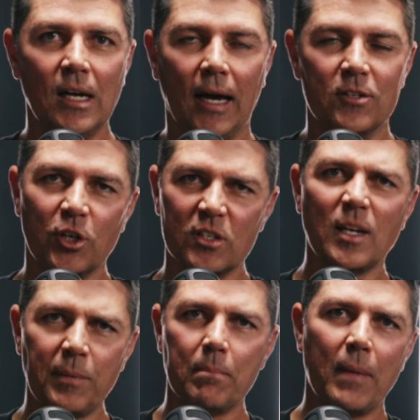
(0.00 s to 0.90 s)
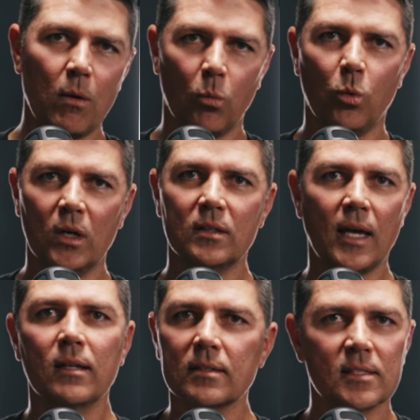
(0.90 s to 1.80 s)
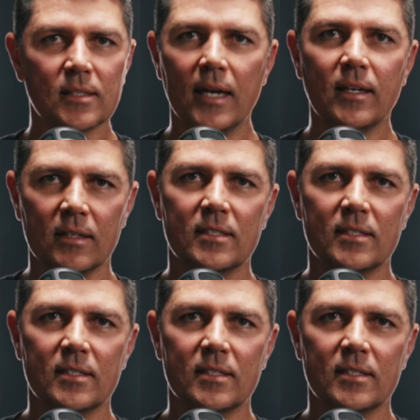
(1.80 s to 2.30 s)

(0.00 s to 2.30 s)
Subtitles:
And so you're going to say to me, Matt, what the hell is staking?